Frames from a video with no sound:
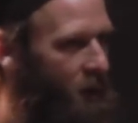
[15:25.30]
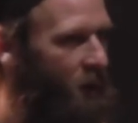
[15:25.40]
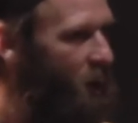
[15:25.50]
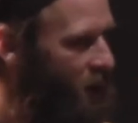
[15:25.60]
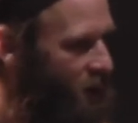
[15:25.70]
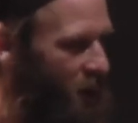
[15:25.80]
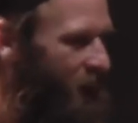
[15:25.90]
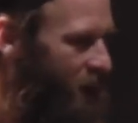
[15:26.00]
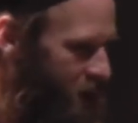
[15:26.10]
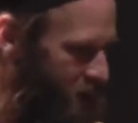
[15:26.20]
well known.
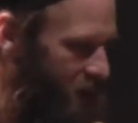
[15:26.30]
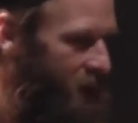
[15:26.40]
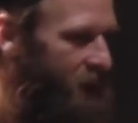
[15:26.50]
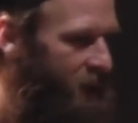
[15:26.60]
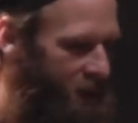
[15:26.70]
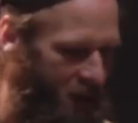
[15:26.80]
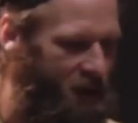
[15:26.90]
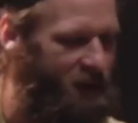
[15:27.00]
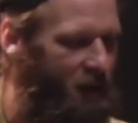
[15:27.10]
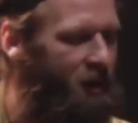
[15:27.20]
He's, he's
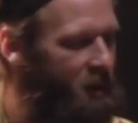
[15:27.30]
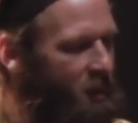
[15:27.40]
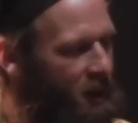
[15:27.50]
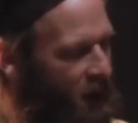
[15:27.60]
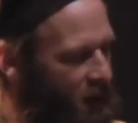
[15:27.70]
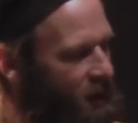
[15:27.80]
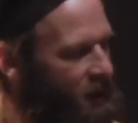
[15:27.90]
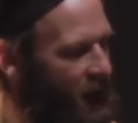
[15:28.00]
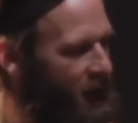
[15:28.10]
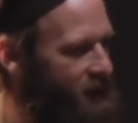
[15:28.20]
considered to be like the
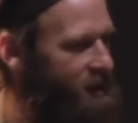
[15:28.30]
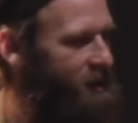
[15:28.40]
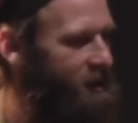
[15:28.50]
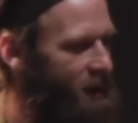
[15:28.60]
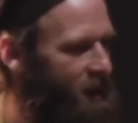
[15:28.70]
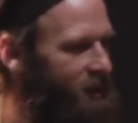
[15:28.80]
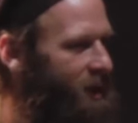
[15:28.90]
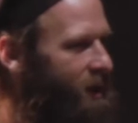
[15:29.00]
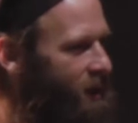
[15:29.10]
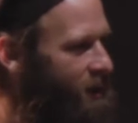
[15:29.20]
last
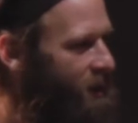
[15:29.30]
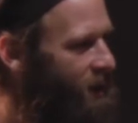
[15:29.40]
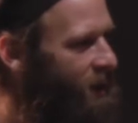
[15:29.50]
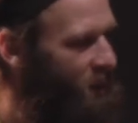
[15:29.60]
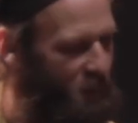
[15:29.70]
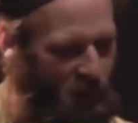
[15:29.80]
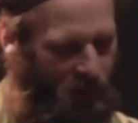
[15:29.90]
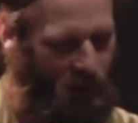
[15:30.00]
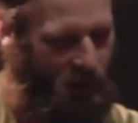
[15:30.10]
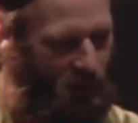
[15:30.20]
living
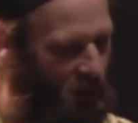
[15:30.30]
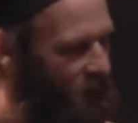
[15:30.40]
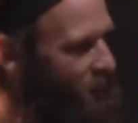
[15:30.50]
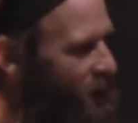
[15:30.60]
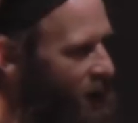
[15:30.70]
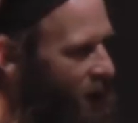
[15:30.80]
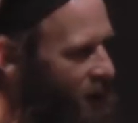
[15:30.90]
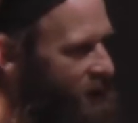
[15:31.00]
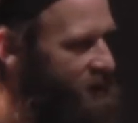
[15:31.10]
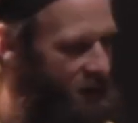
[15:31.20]
pure
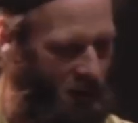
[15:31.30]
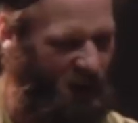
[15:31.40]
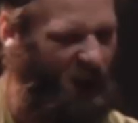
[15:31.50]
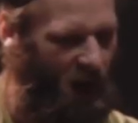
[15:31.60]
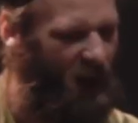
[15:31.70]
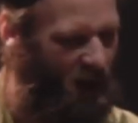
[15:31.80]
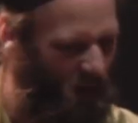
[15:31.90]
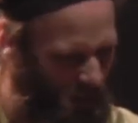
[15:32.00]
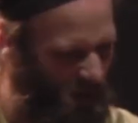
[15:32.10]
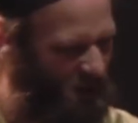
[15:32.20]
Banaras Gharana,
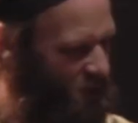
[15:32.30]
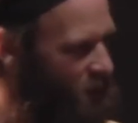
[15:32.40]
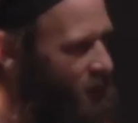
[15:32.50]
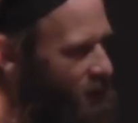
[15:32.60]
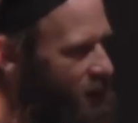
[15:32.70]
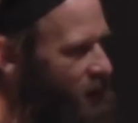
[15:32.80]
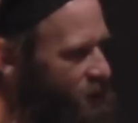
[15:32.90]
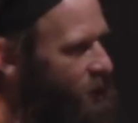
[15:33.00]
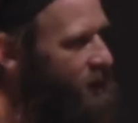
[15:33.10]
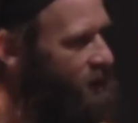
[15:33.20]
which is sort of a
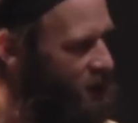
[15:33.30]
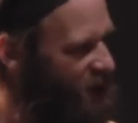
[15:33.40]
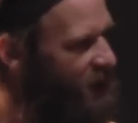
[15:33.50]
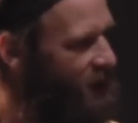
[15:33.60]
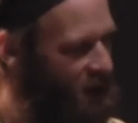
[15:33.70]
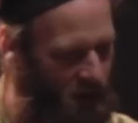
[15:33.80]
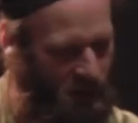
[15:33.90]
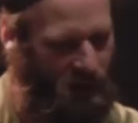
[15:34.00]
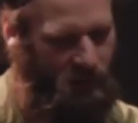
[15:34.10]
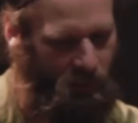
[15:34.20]
tradition lineage.
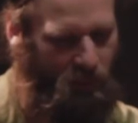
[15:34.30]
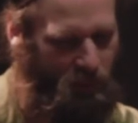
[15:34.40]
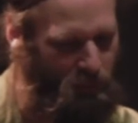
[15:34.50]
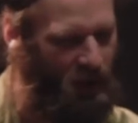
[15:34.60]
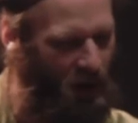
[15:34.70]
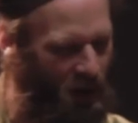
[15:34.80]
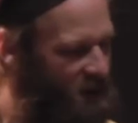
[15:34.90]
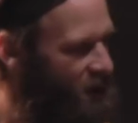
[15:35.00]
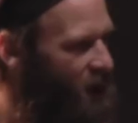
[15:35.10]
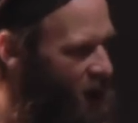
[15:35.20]
This Banaras
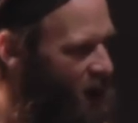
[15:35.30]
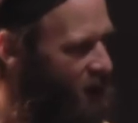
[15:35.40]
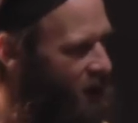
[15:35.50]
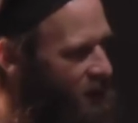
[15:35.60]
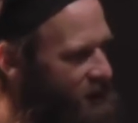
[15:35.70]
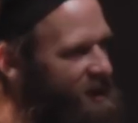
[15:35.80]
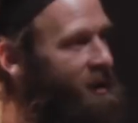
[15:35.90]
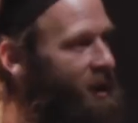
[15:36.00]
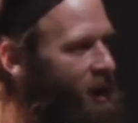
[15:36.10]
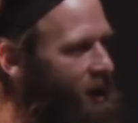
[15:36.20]
Gharana
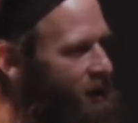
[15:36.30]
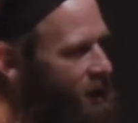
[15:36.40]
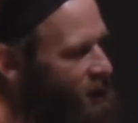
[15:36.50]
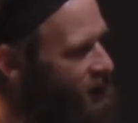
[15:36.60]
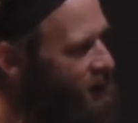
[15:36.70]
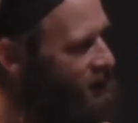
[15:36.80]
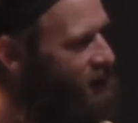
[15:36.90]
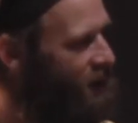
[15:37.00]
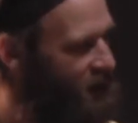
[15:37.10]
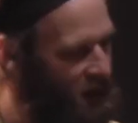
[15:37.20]
sitar, you know, he
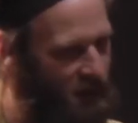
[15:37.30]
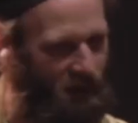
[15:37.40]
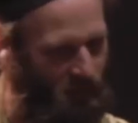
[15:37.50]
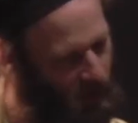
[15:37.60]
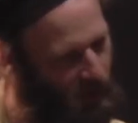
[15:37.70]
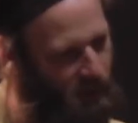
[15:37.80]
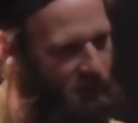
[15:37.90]
he's very